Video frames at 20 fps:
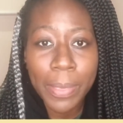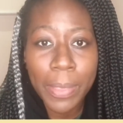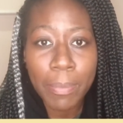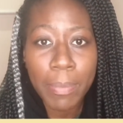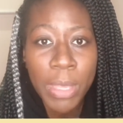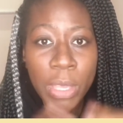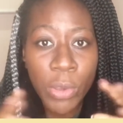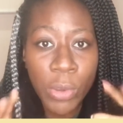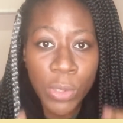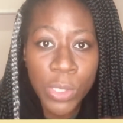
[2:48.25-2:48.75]

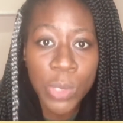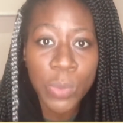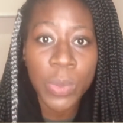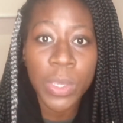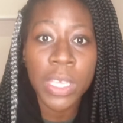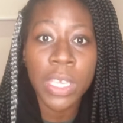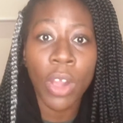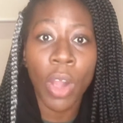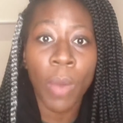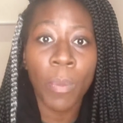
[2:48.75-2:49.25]
Because
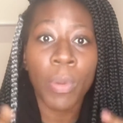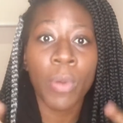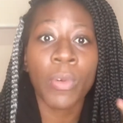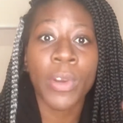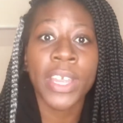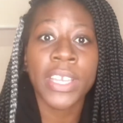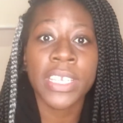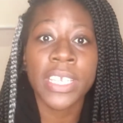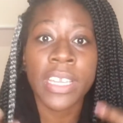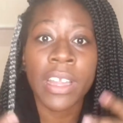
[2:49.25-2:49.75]
we
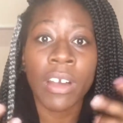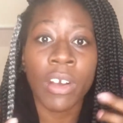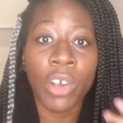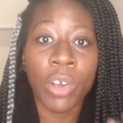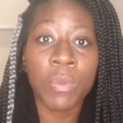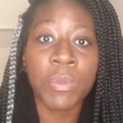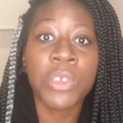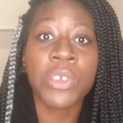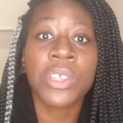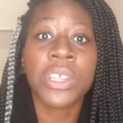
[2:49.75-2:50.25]
operate in our
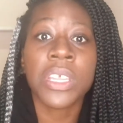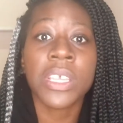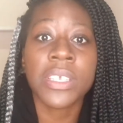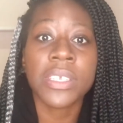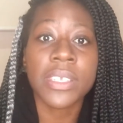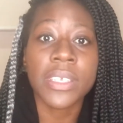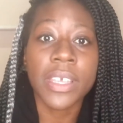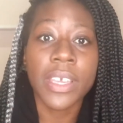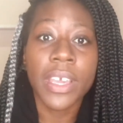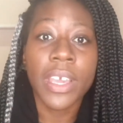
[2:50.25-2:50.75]

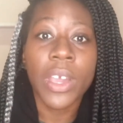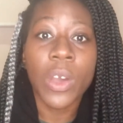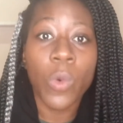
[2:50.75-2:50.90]
communities,